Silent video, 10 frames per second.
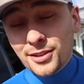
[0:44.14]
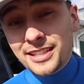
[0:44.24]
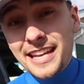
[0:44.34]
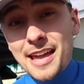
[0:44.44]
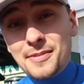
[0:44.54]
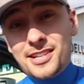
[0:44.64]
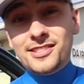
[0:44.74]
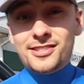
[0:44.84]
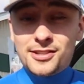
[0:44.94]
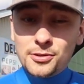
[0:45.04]
on today because
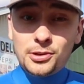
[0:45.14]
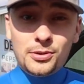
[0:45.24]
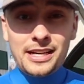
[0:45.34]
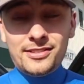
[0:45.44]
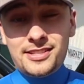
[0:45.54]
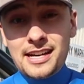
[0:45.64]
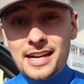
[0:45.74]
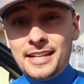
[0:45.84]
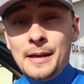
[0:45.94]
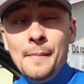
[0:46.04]
it's so cold
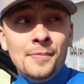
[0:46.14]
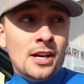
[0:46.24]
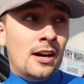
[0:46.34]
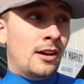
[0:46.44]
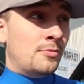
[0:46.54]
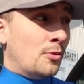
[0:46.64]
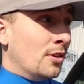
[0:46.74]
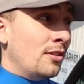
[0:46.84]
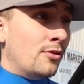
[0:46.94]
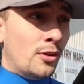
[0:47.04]
outside.
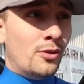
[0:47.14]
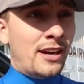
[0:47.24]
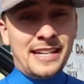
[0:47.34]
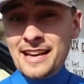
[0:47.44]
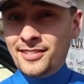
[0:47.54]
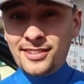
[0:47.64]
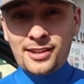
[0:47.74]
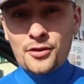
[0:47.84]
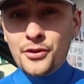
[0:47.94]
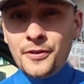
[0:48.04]
We're on a roll right now. It's
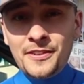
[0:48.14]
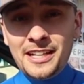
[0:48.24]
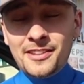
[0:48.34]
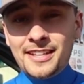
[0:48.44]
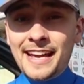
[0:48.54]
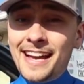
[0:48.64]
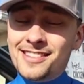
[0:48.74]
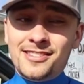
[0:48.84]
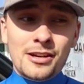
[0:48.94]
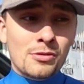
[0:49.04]
like our third video of the day.
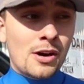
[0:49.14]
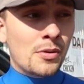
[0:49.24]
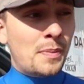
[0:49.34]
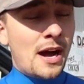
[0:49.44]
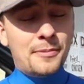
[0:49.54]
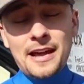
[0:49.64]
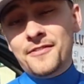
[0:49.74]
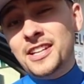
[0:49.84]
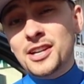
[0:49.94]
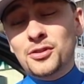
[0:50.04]
So we're popping out
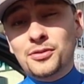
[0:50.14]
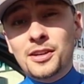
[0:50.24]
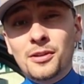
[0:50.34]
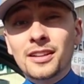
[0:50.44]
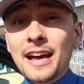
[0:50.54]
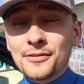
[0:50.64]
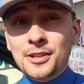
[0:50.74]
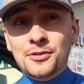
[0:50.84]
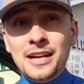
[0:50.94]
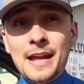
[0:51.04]
videos for you all left
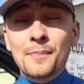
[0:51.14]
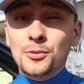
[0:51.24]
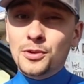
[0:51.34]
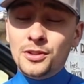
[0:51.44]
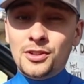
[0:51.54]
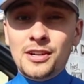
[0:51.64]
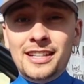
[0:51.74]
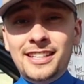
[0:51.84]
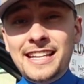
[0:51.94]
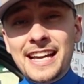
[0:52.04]
and right. We're on the
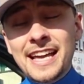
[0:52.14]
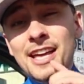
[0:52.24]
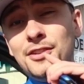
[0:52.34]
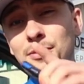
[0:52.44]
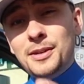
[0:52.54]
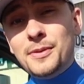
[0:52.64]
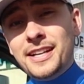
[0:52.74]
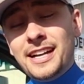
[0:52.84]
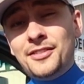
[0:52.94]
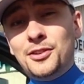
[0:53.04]
grind today. So
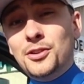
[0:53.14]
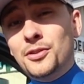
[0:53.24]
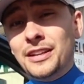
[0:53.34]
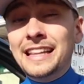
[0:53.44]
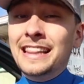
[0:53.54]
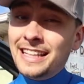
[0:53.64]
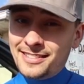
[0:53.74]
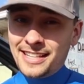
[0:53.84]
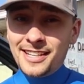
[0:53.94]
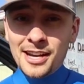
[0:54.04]
anyway, guys and girls,
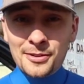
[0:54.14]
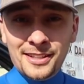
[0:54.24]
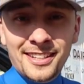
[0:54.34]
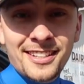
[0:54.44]
let's get going.